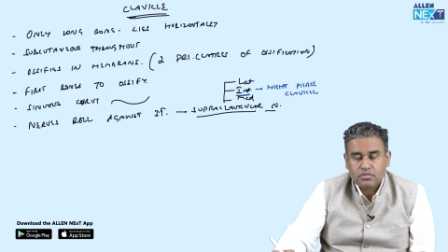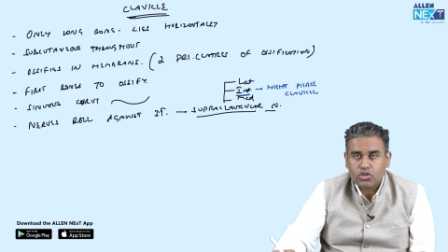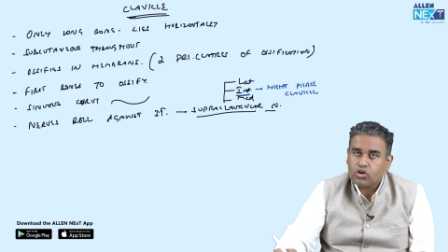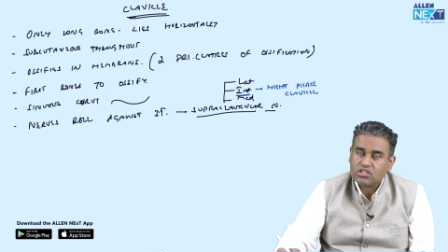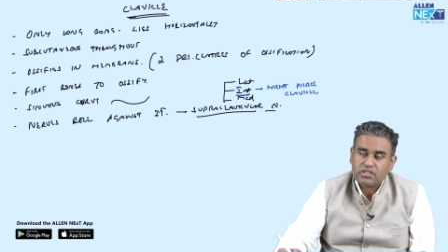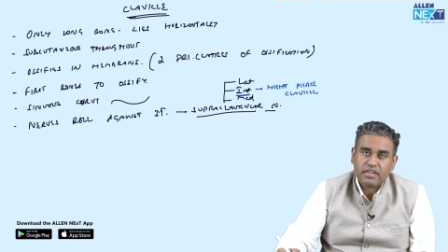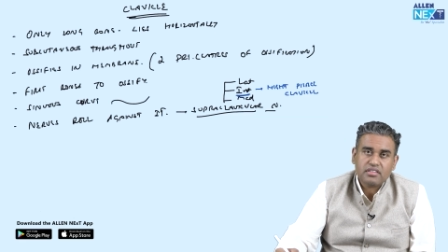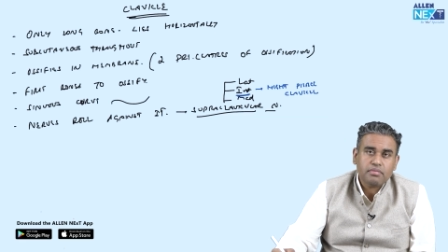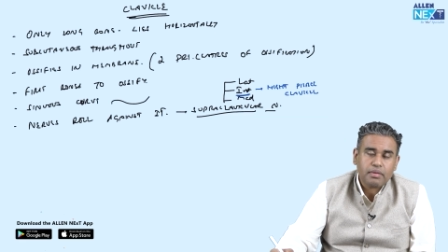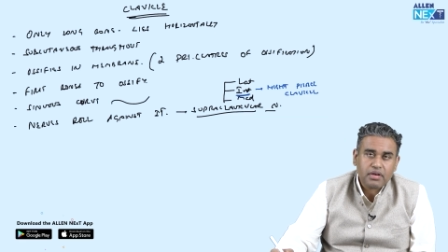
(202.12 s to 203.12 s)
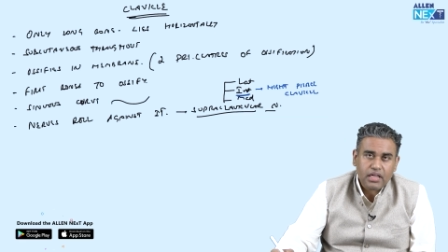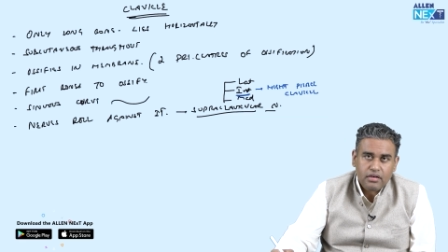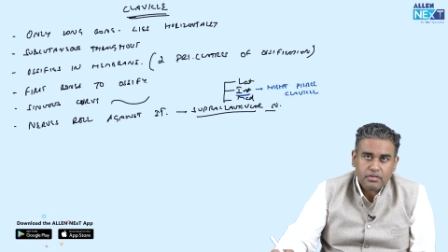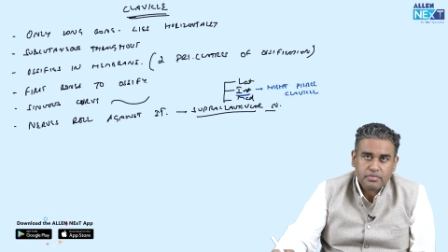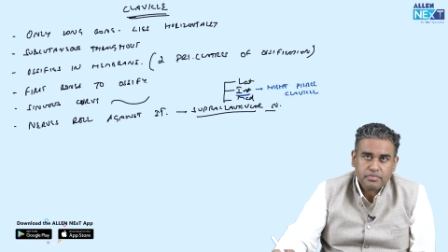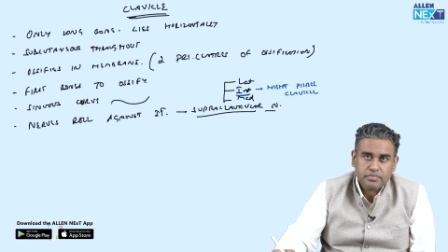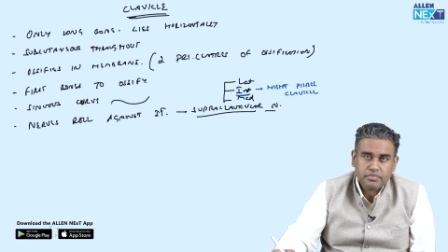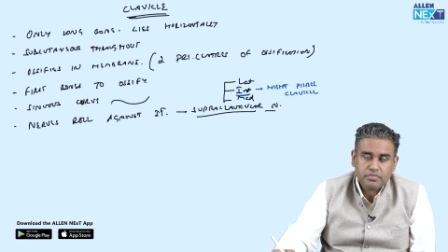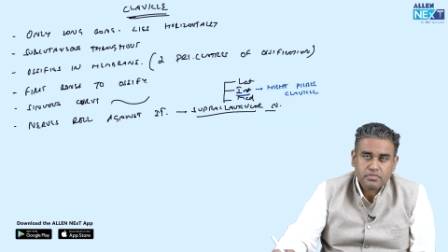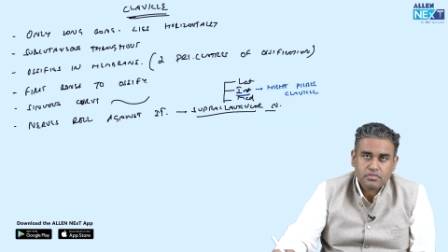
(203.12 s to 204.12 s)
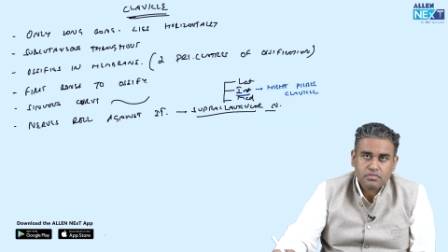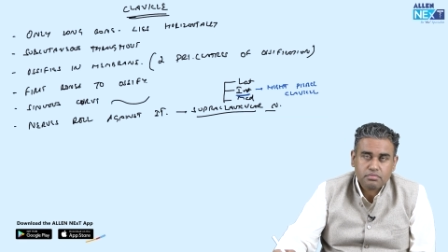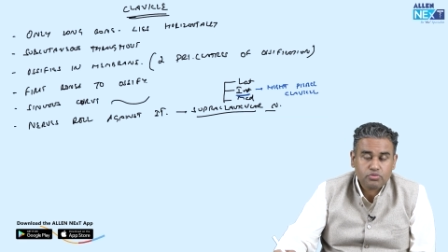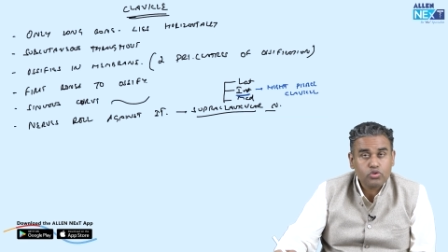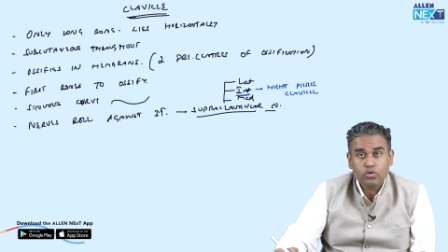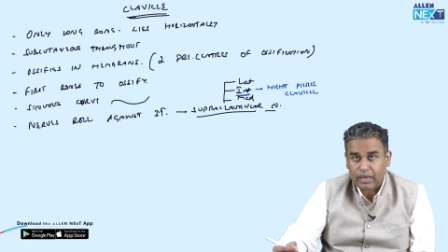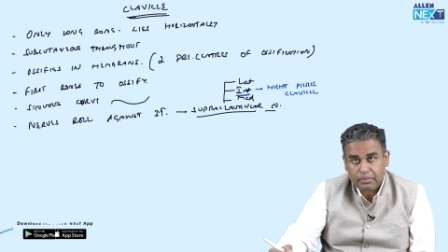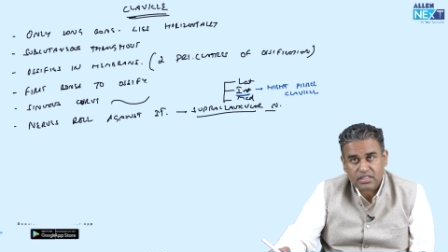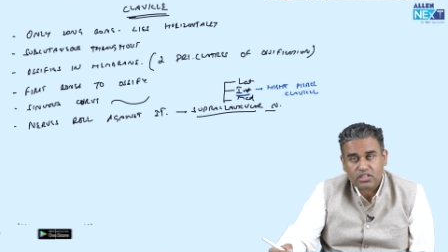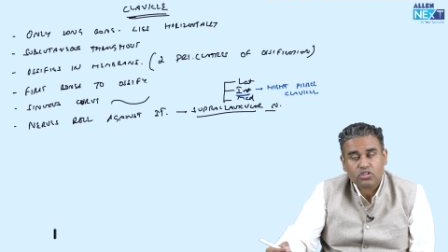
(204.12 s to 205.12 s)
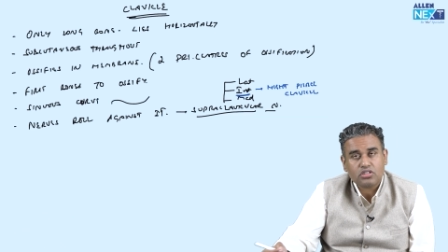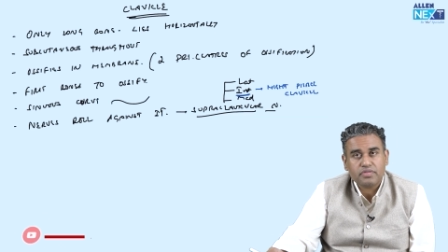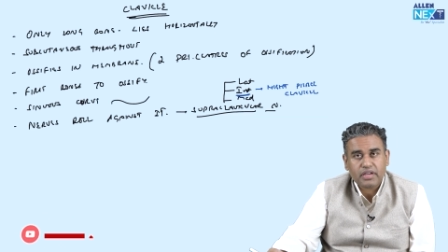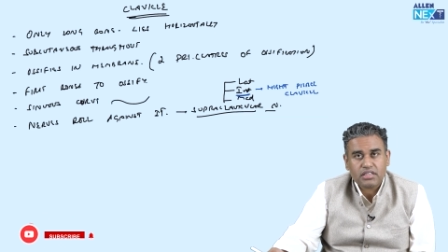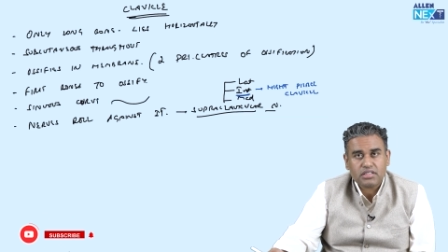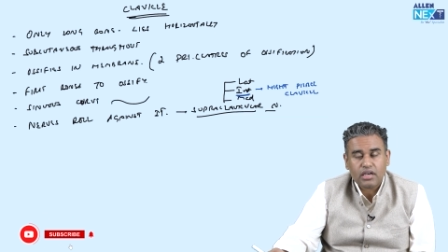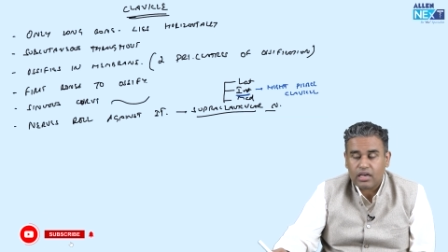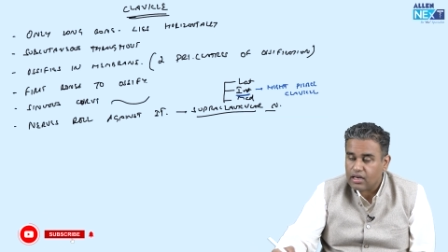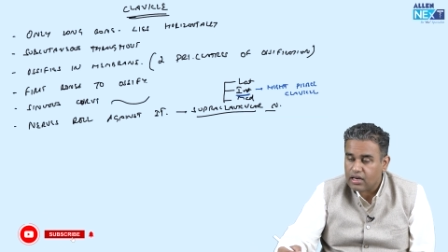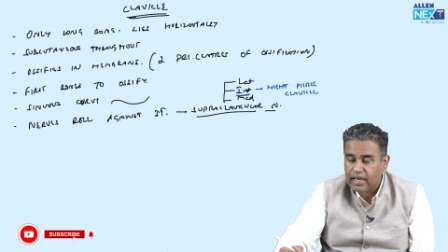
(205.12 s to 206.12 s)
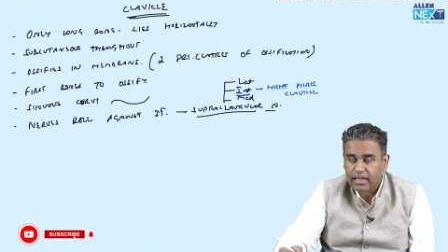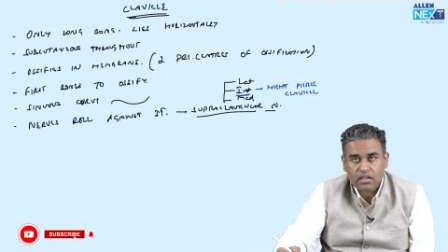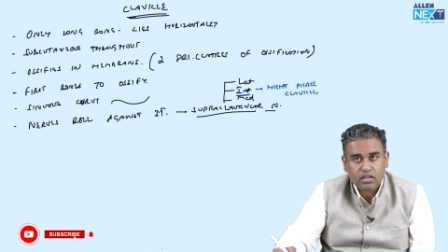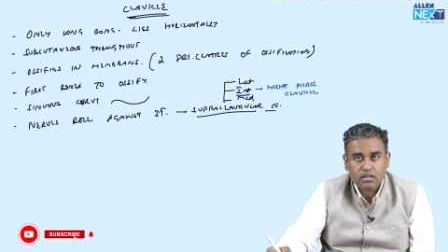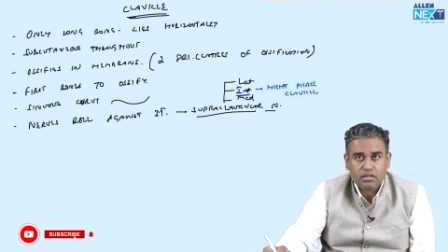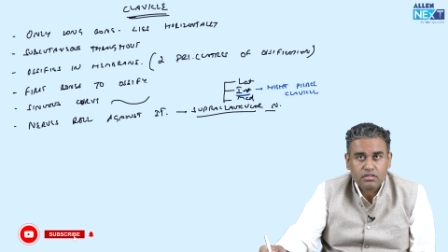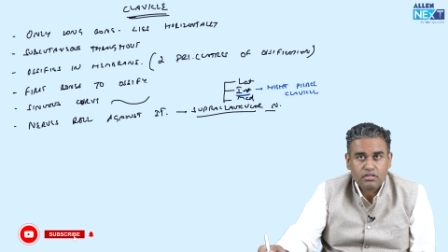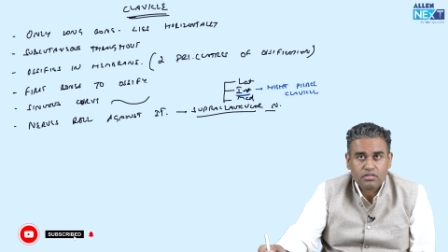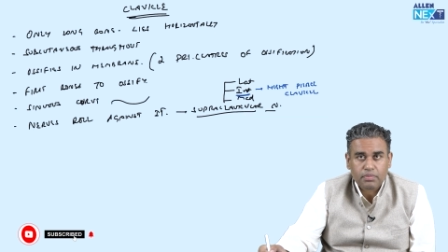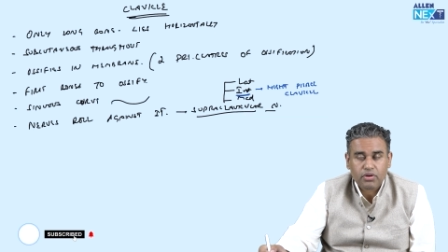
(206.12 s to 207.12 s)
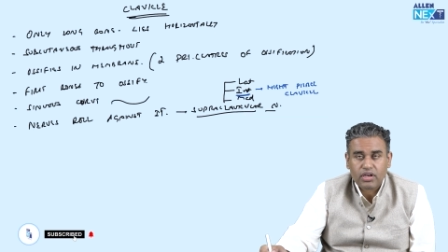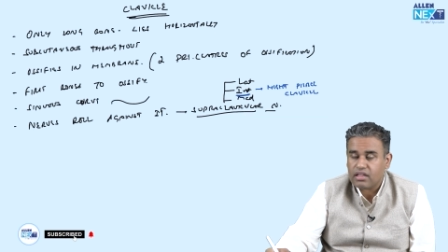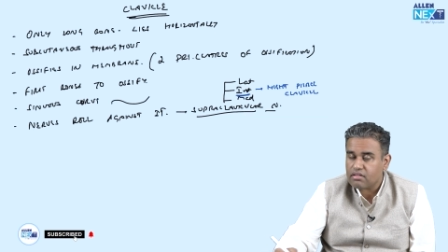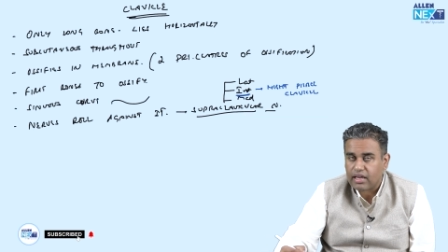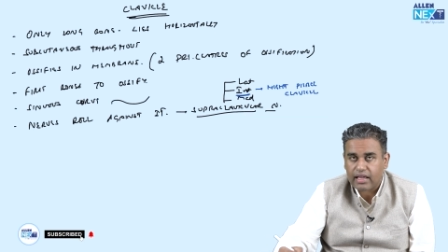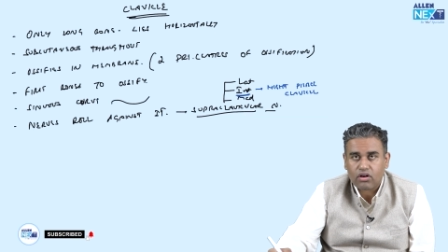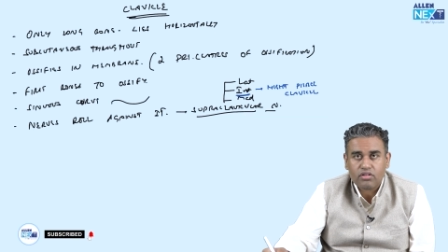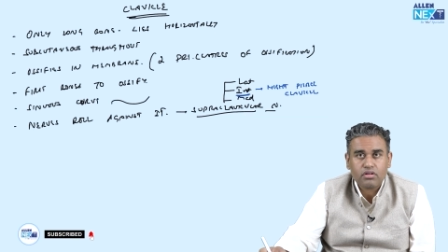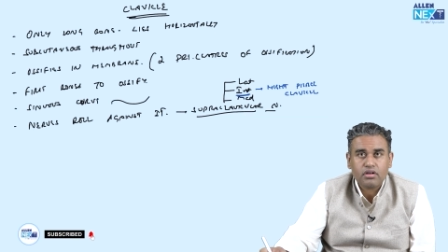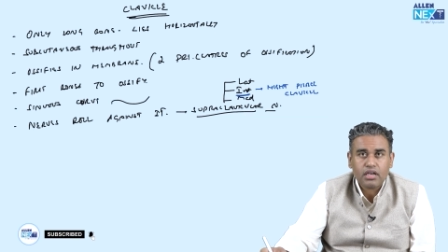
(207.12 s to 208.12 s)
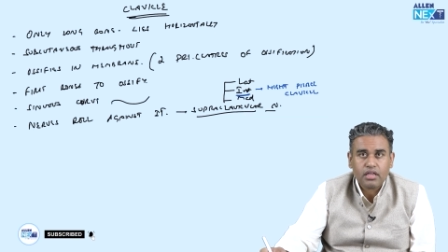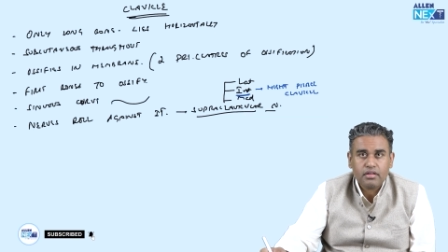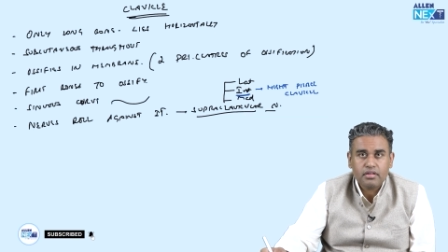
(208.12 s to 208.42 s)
So ossifies in membrane. Two prime centers of ossification, lying subcutaneous, lying horizontally.